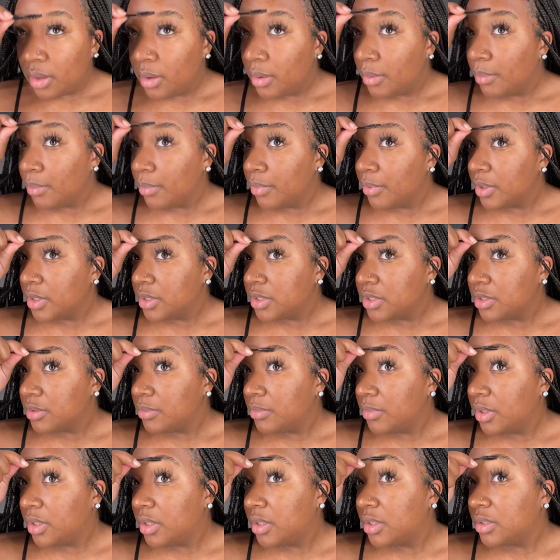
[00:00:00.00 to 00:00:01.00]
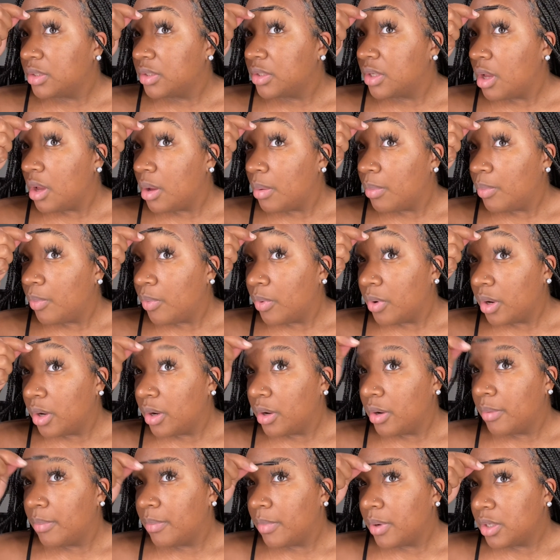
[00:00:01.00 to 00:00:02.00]
Brush them hairs
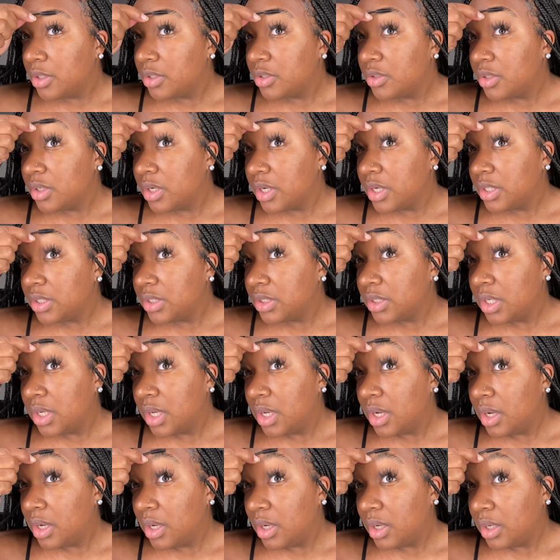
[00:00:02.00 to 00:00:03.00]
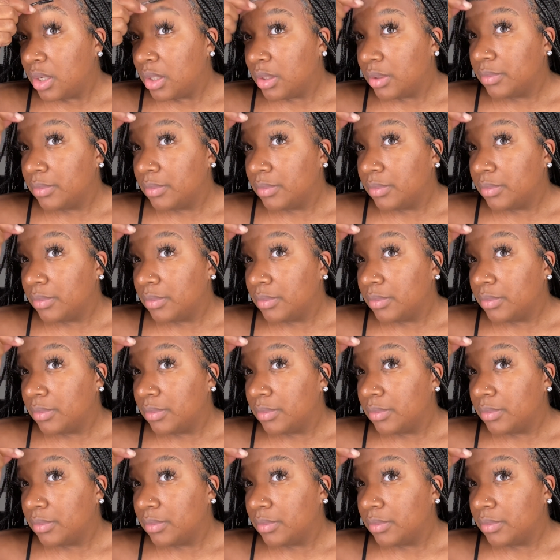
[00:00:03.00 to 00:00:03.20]
upward. Make sure they stay.